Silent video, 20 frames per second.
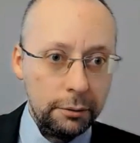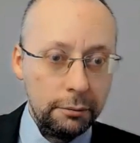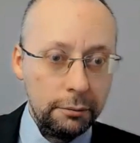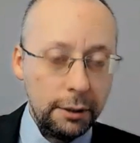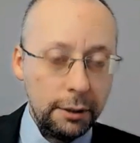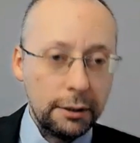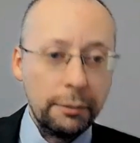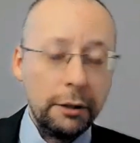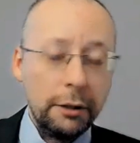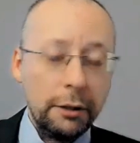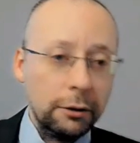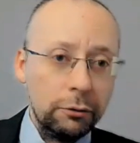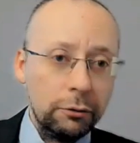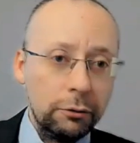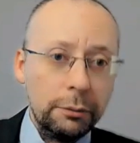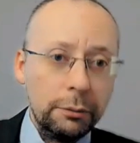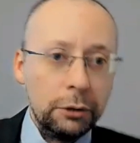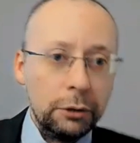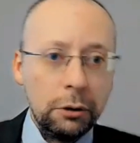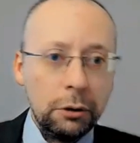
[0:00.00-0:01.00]
Yes, American
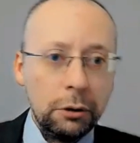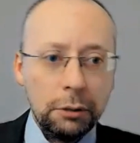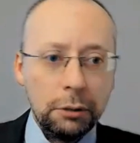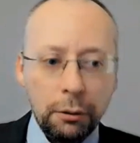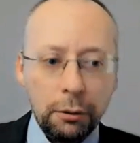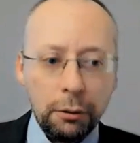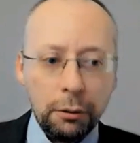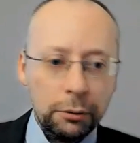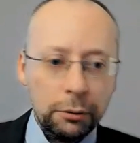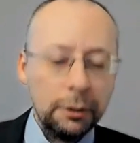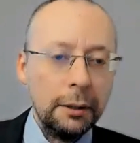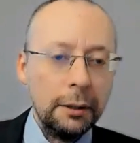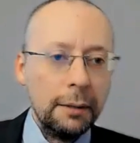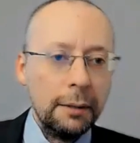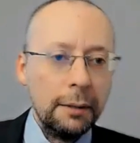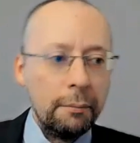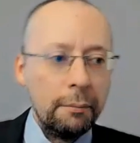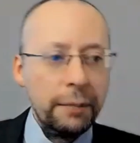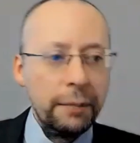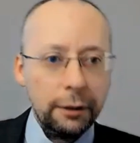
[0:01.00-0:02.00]
Dream is not about
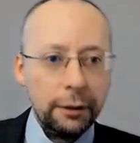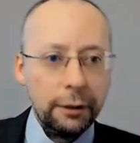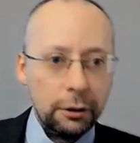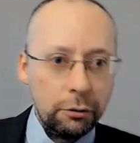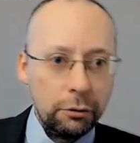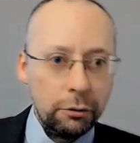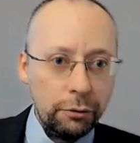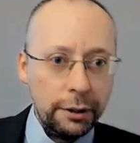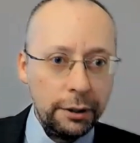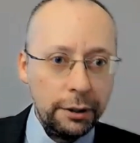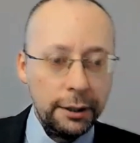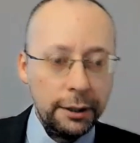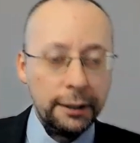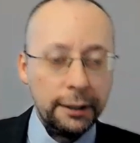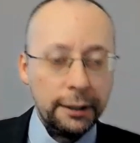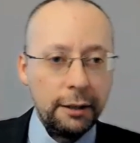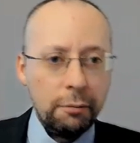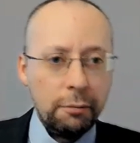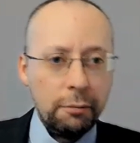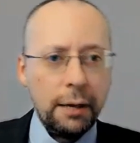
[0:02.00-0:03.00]
making career,
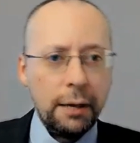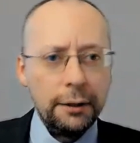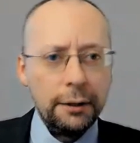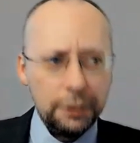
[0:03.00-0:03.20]
having money.